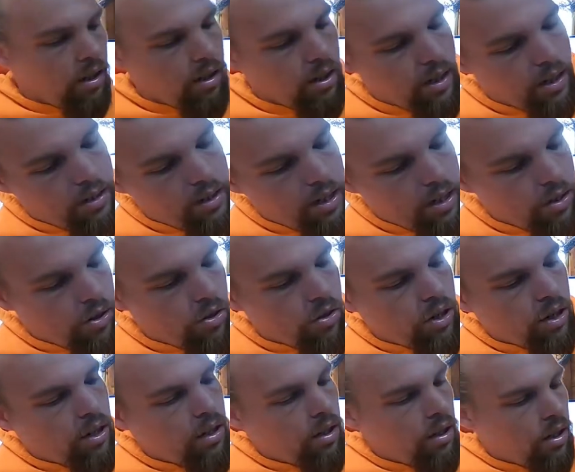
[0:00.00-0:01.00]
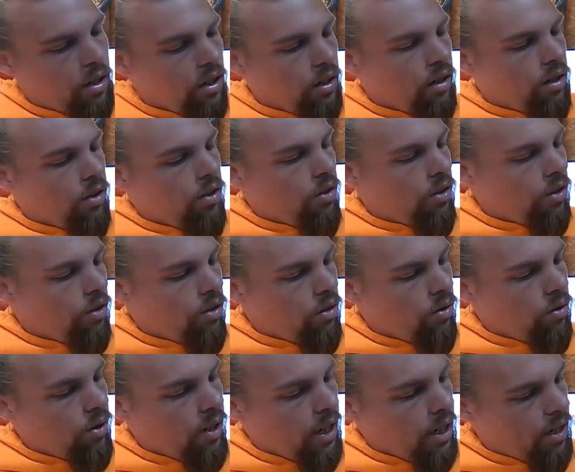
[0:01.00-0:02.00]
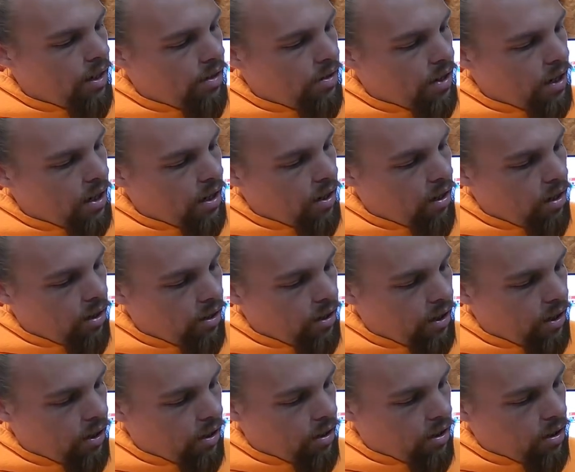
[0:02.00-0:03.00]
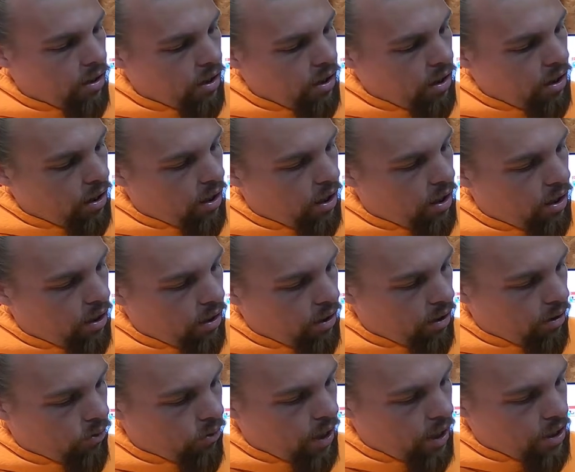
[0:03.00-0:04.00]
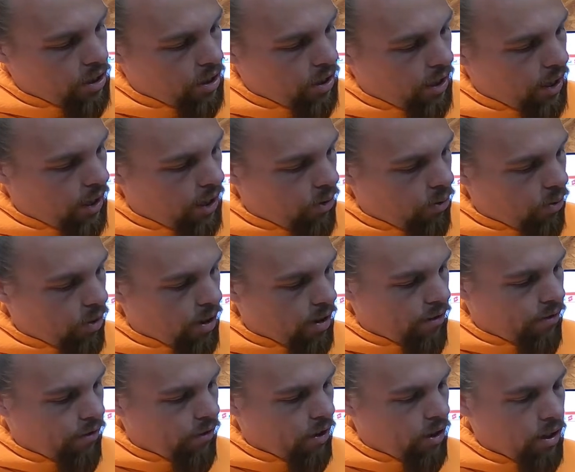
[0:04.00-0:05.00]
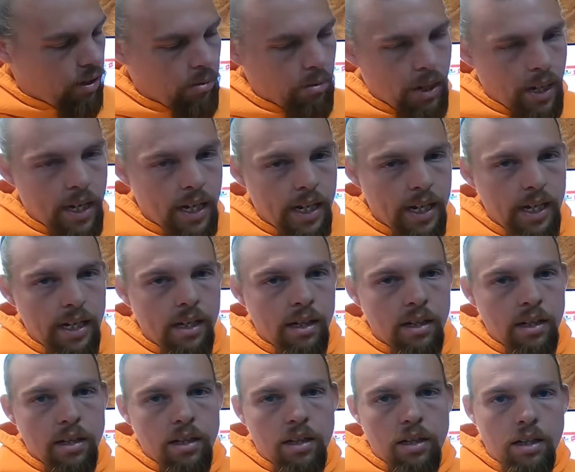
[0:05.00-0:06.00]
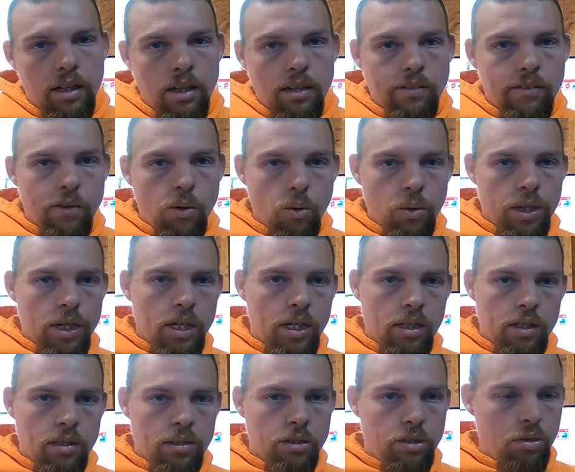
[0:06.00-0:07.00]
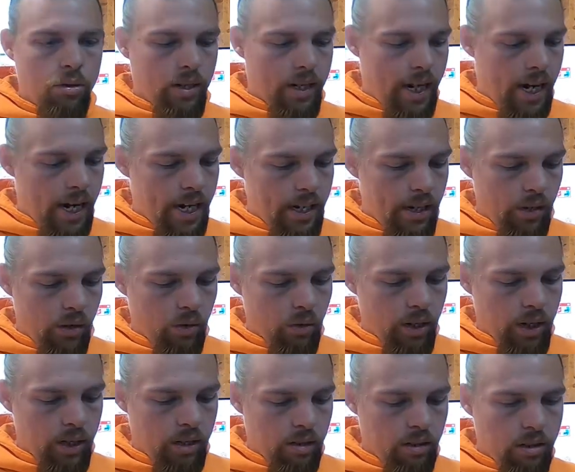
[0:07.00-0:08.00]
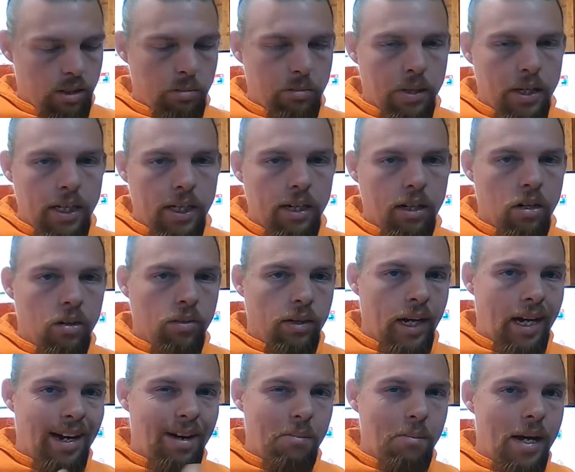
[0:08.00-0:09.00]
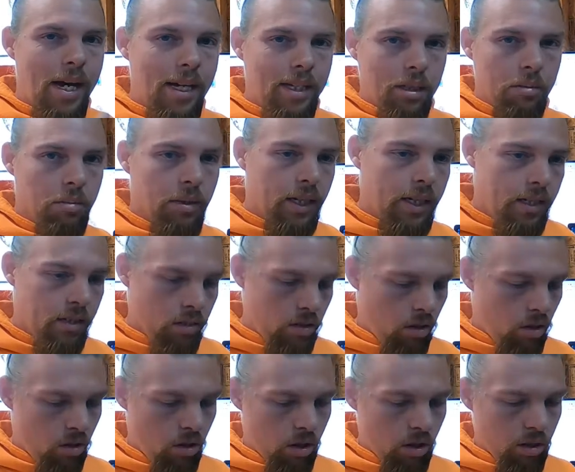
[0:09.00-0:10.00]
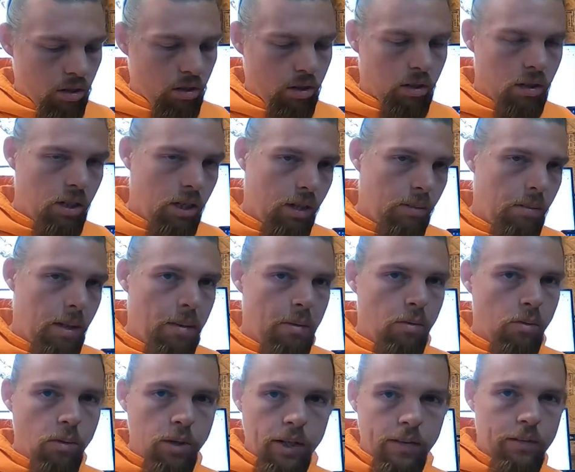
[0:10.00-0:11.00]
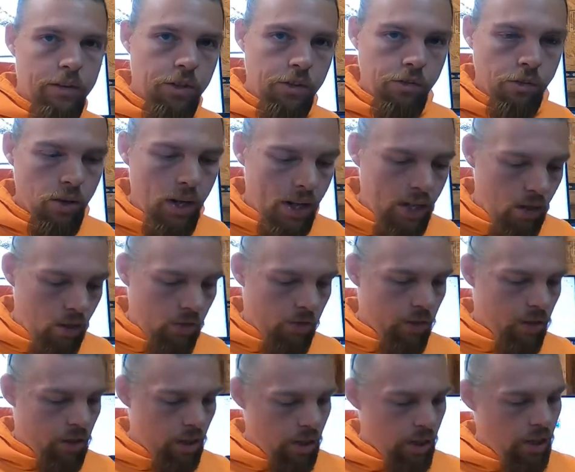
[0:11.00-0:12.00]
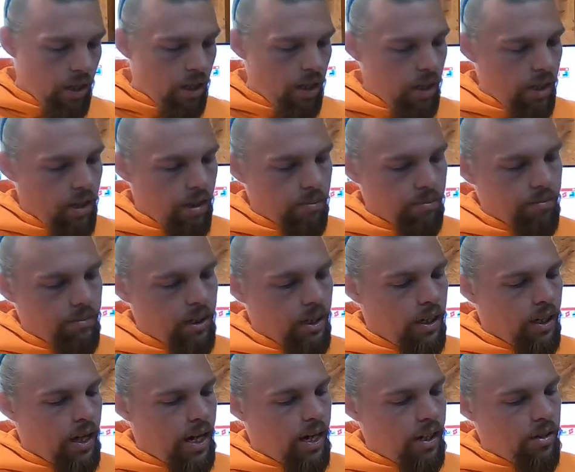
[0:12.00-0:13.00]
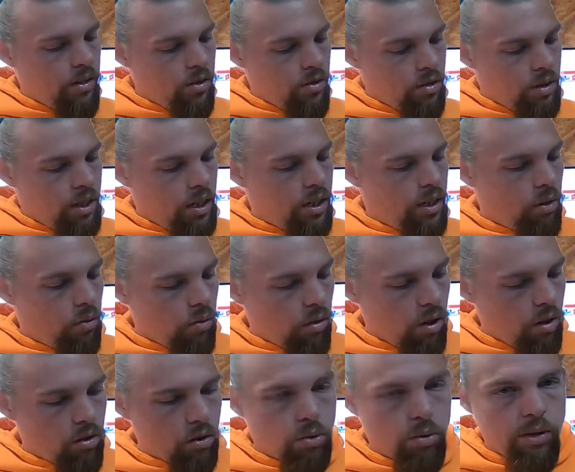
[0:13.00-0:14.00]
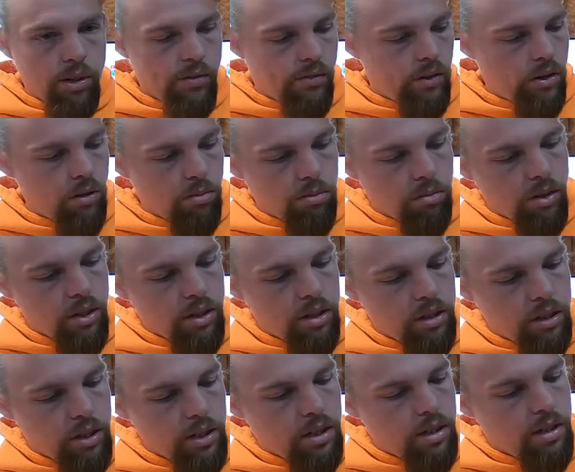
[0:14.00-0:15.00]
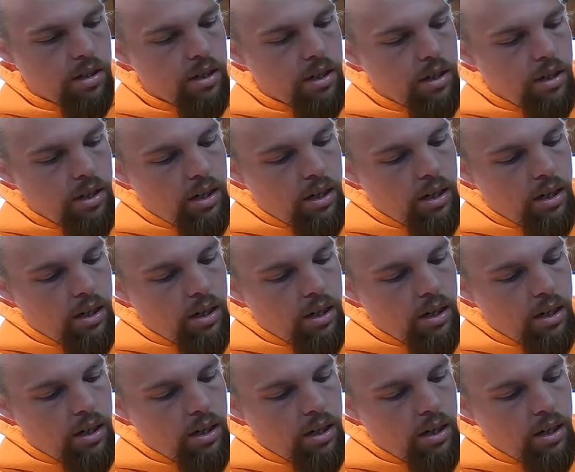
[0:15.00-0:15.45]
like I said, you can do anything on here, ranging anywhere from a 40 to an 80 grit, depending on how bad the blades are, maybe whatever you've ran over. I use the DeWalt 20 volt brushless.